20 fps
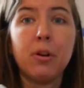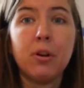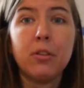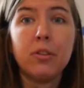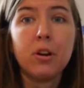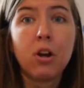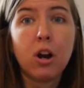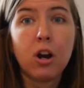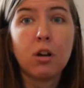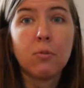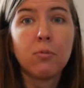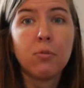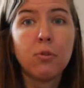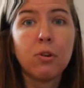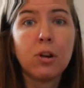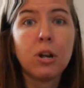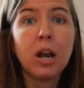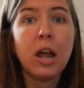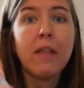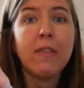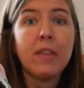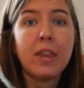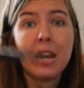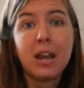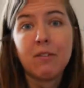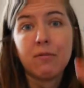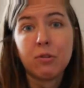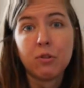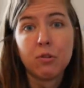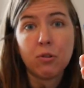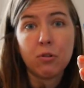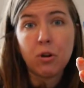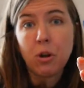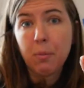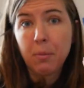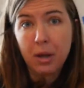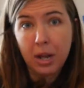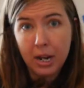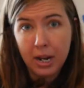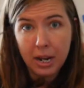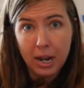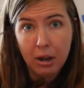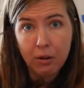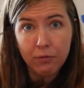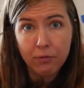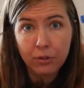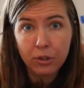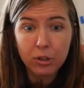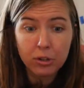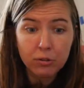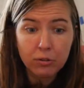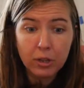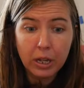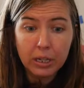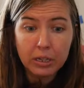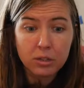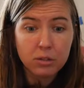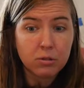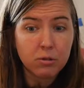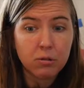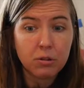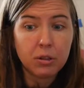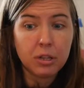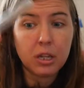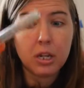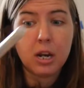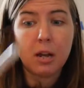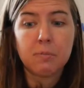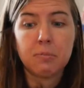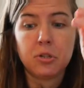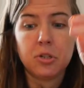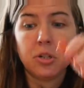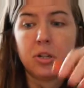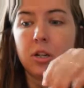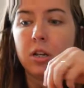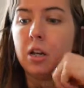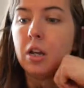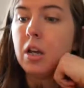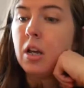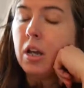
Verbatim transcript: on the cardboard and then have your grown up cut it out for you. That's totally an option.